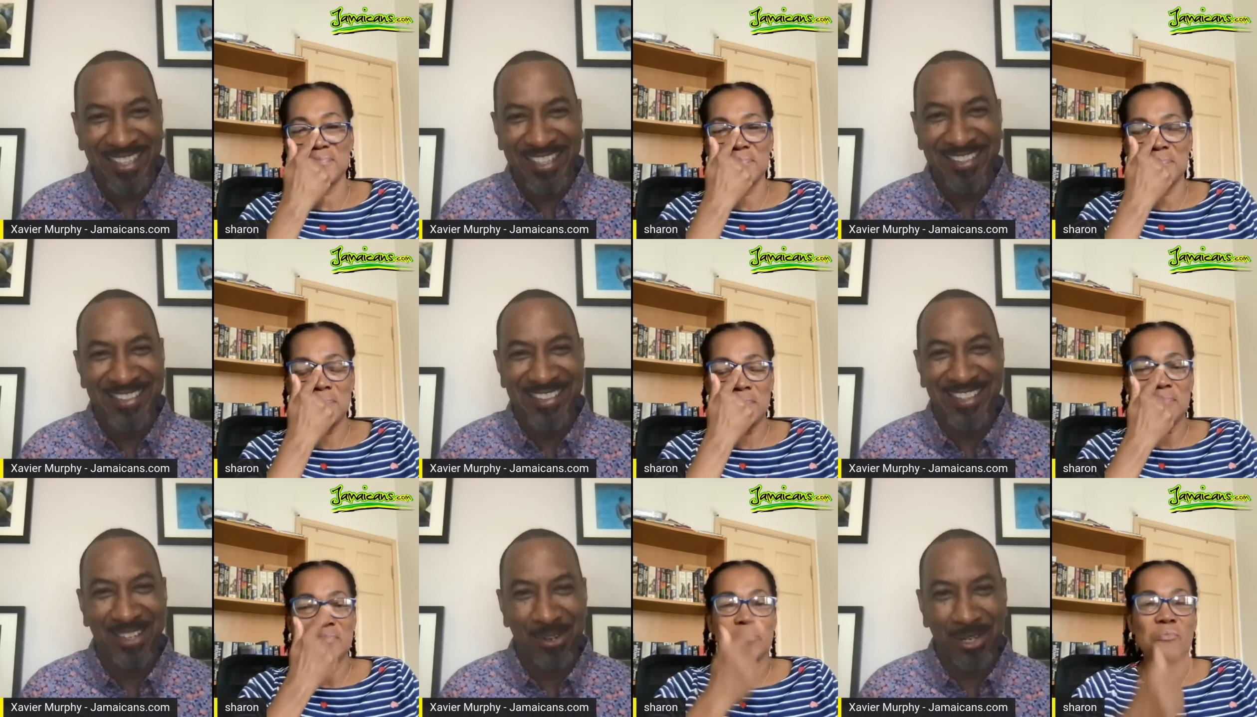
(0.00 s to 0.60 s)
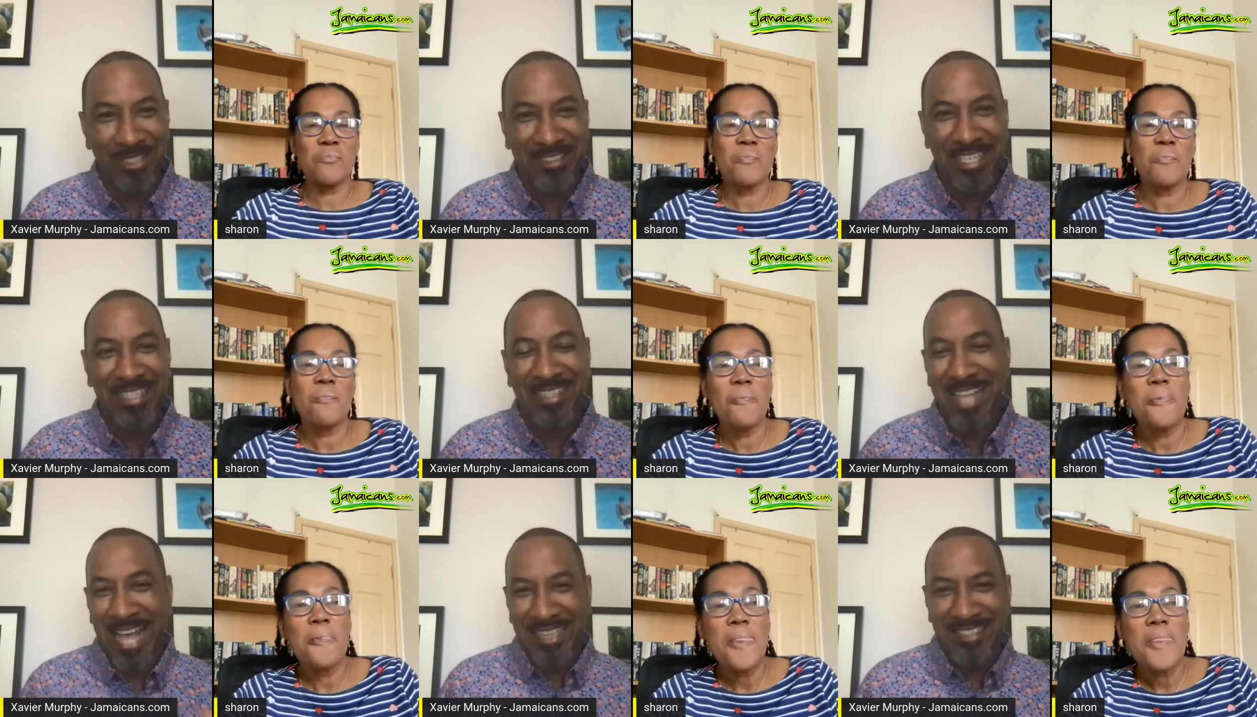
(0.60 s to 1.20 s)
Speaker 1: Is
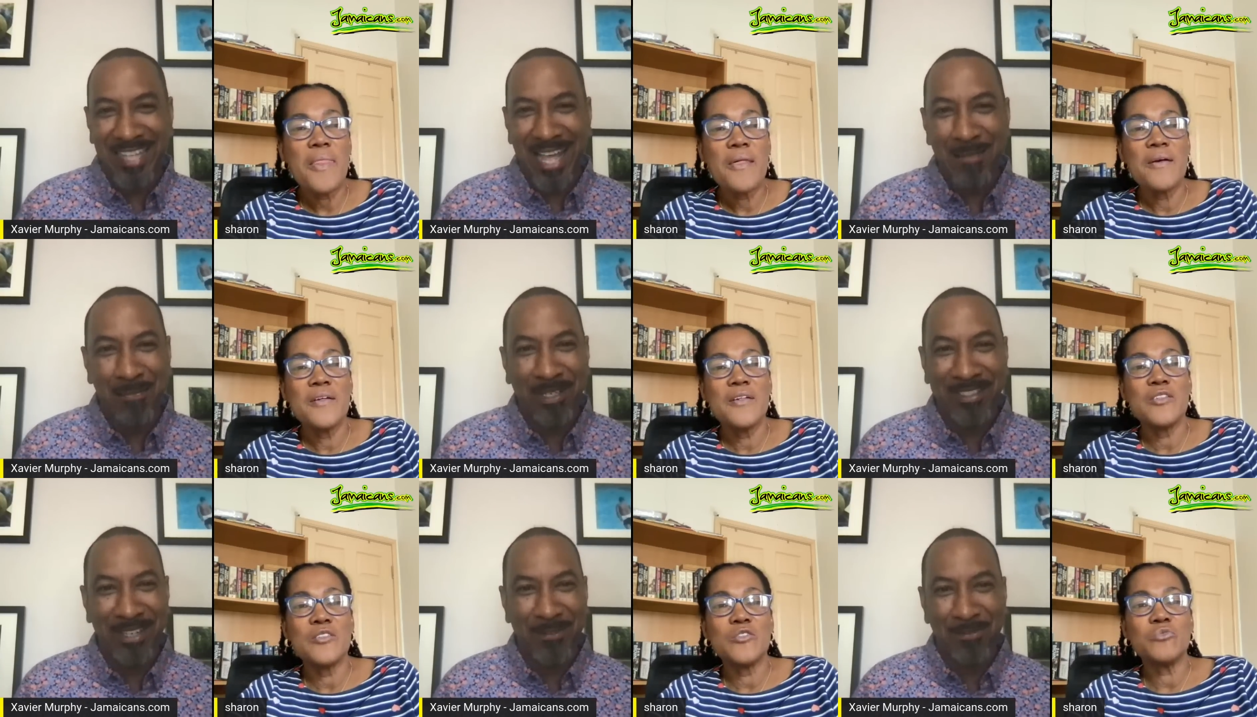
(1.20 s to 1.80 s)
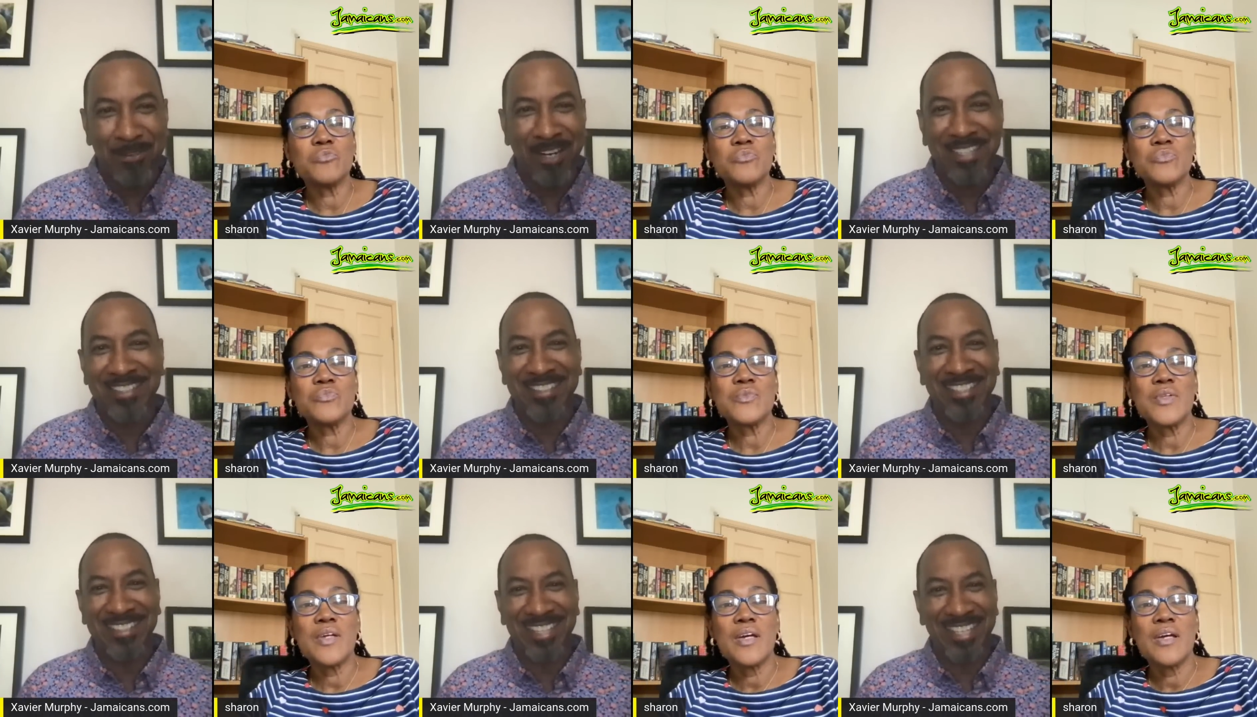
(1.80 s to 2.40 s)
it that type of difference? Is